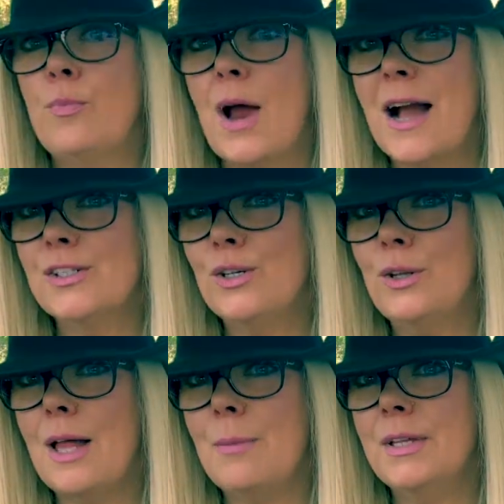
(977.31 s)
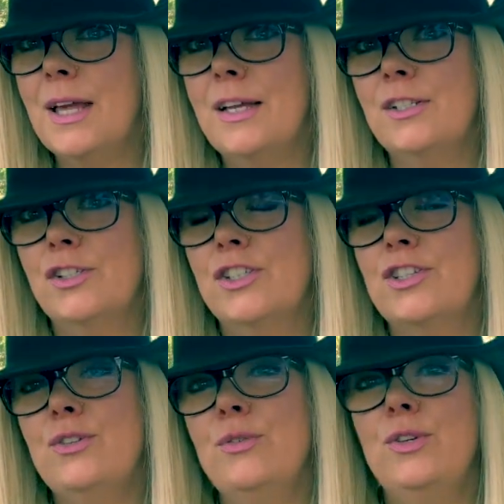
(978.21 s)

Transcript: practical applications too.